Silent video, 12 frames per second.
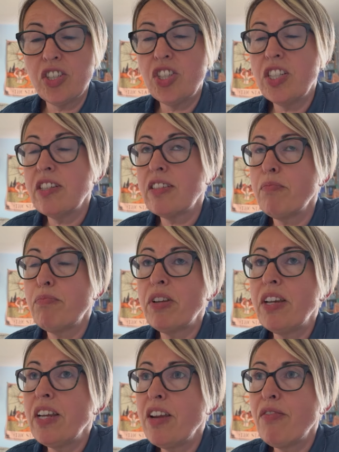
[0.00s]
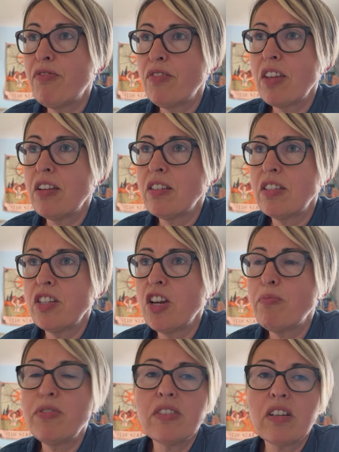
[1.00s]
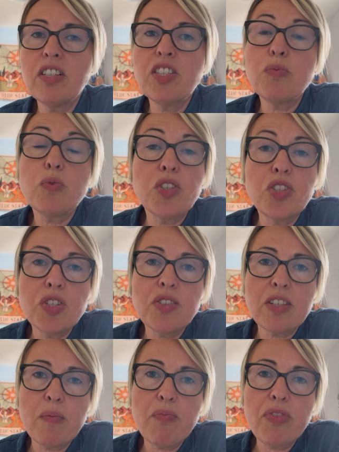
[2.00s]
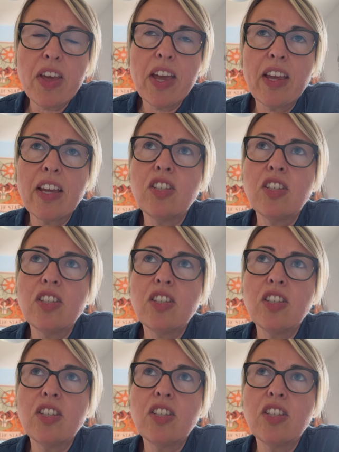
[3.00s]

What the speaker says: She doesn't believe that, you know, Poseidon would do something.